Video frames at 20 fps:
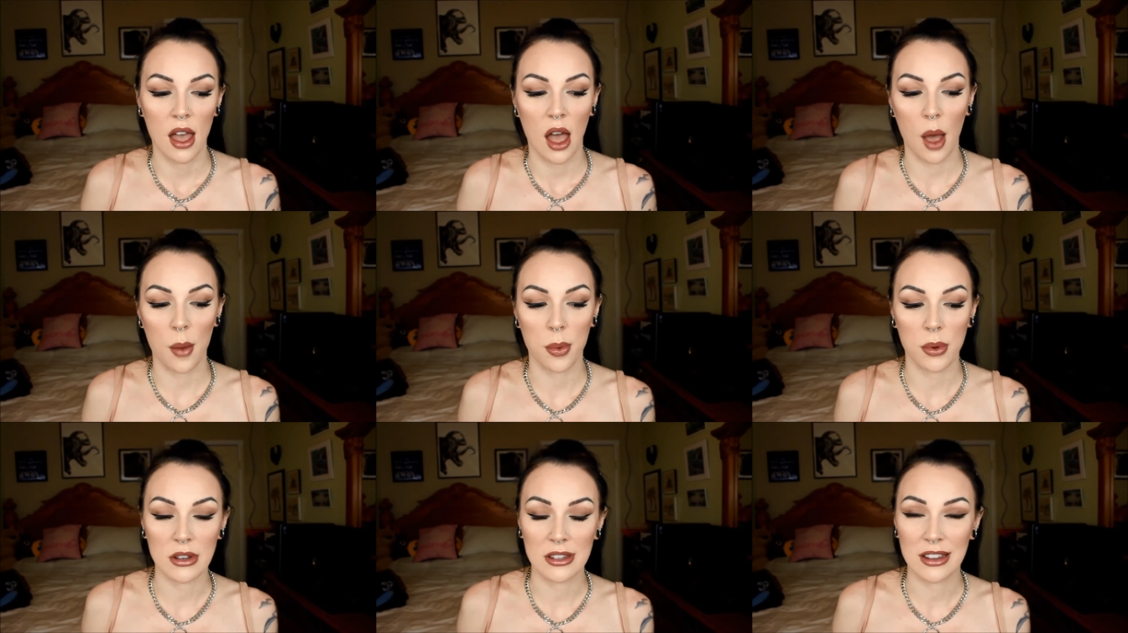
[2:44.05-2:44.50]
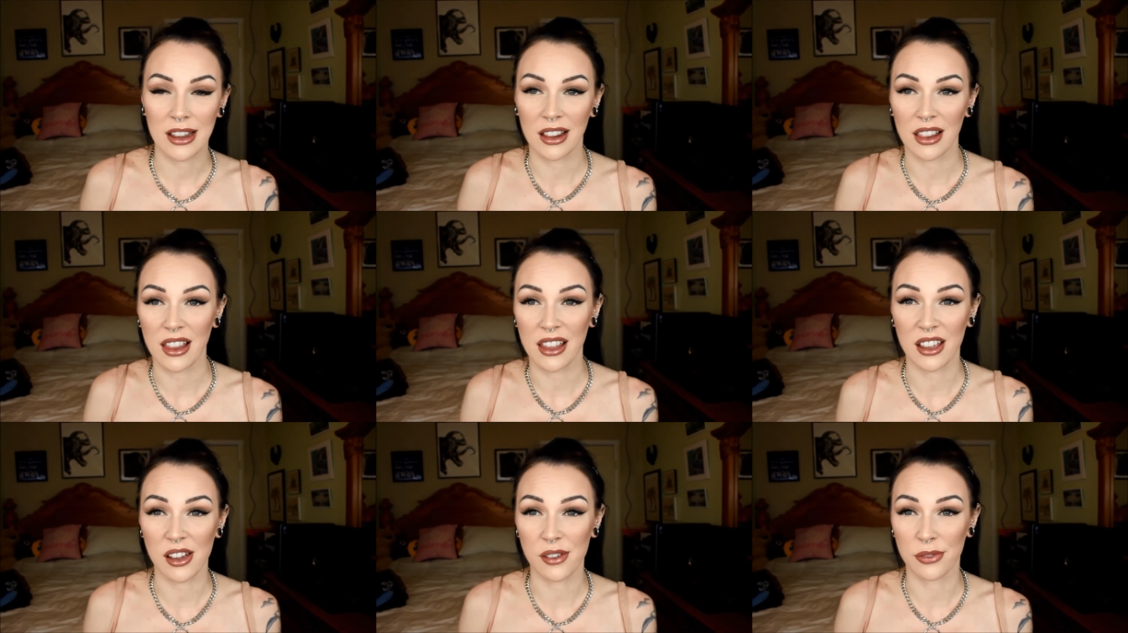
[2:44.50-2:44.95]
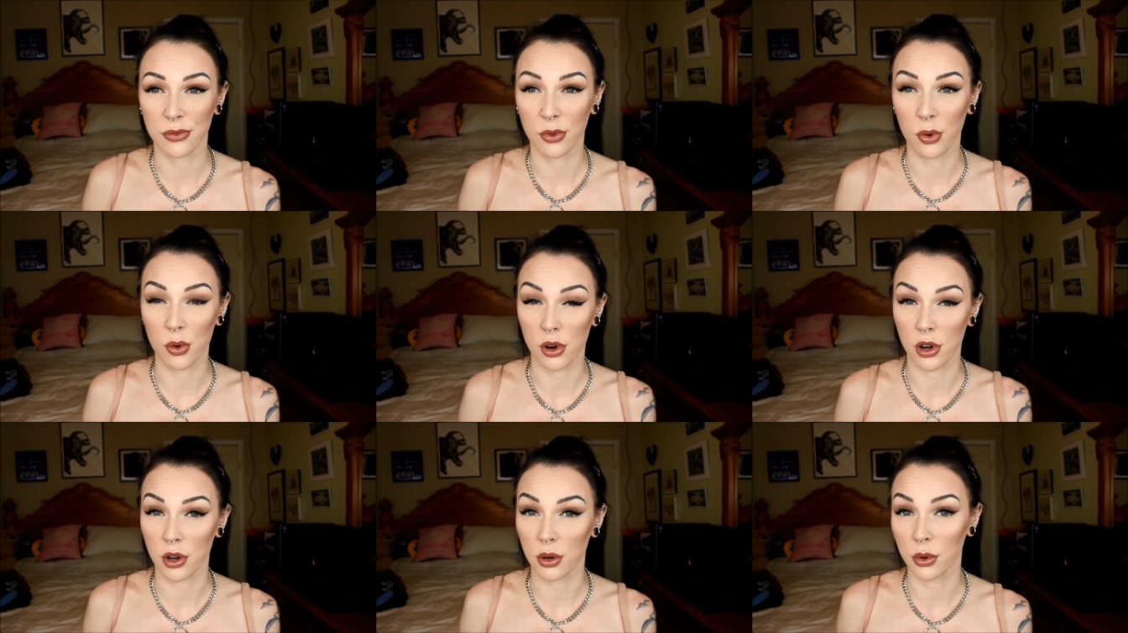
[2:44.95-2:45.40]
up until like a
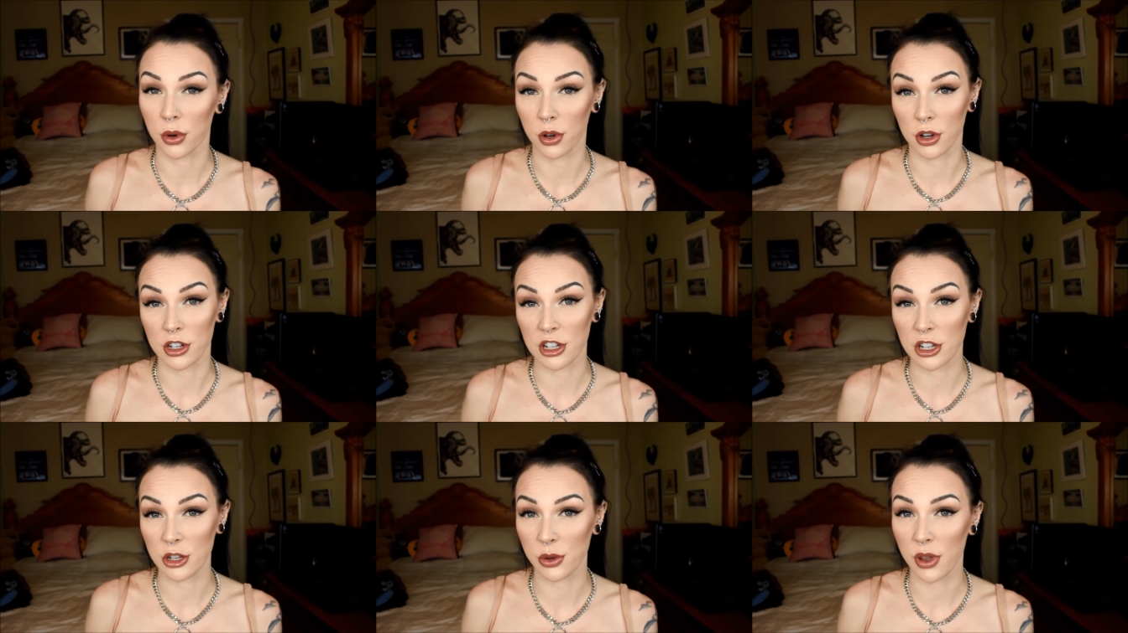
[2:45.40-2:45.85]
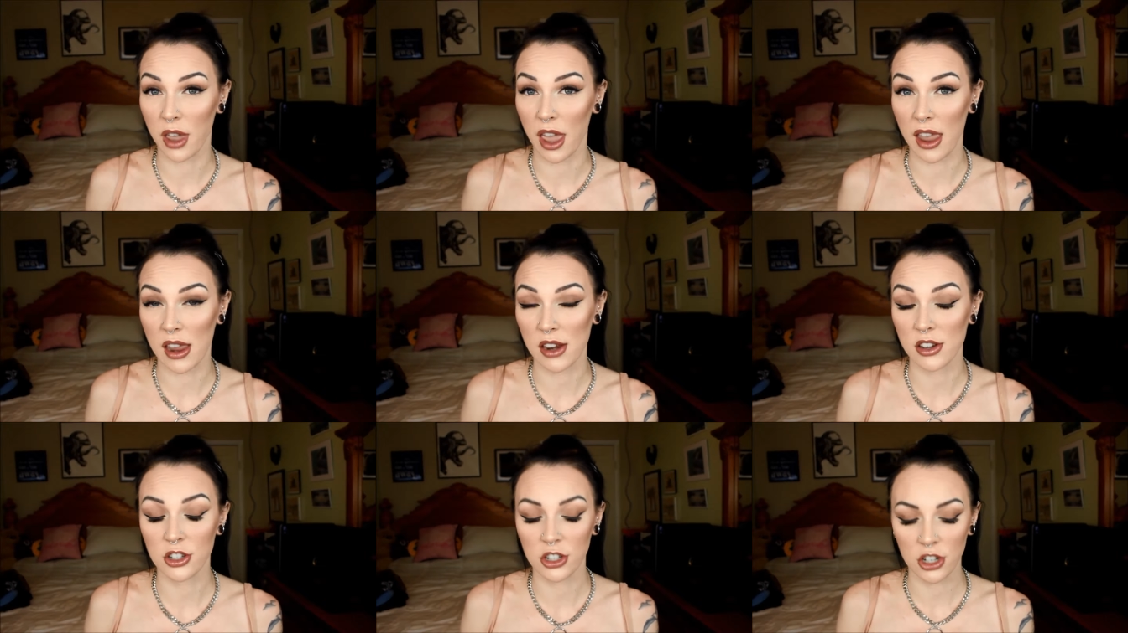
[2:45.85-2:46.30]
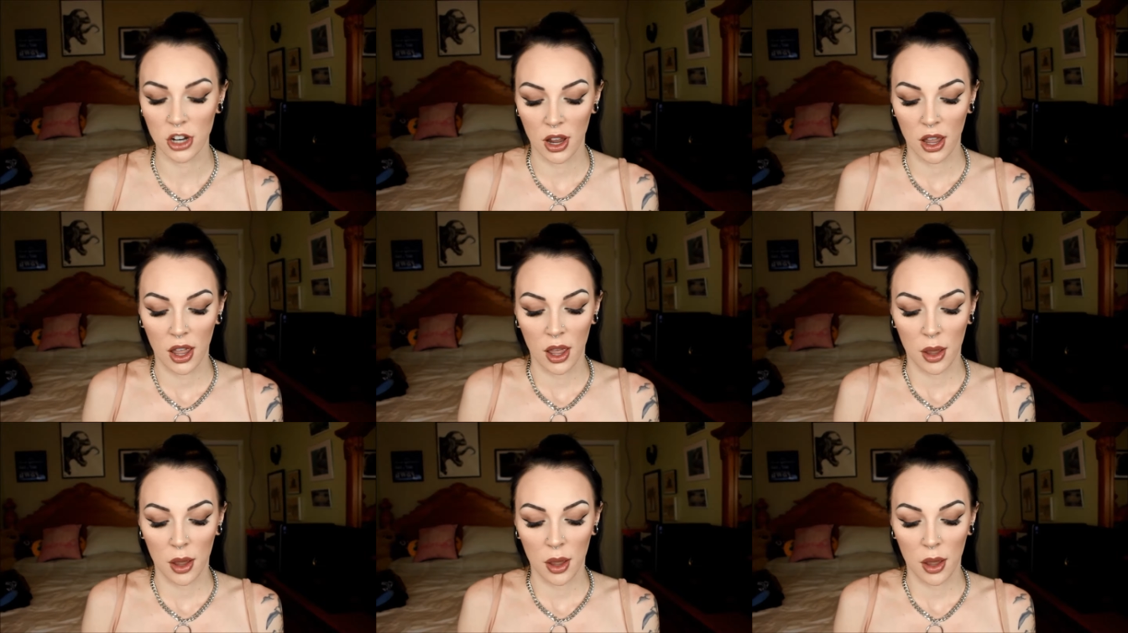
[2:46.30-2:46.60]
4 or a 2 gauge